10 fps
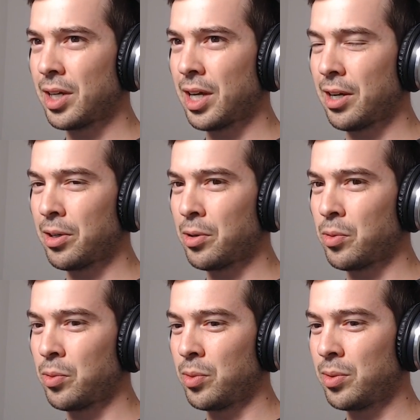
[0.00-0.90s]

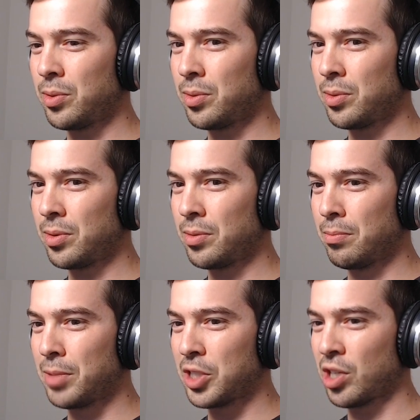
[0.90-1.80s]
how
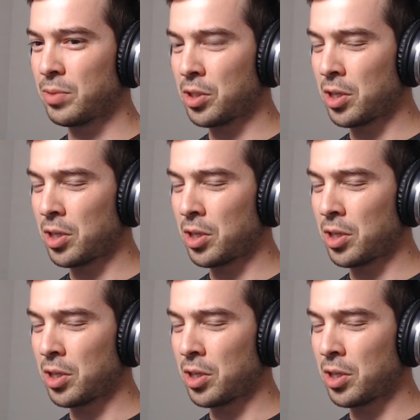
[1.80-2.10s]
much I would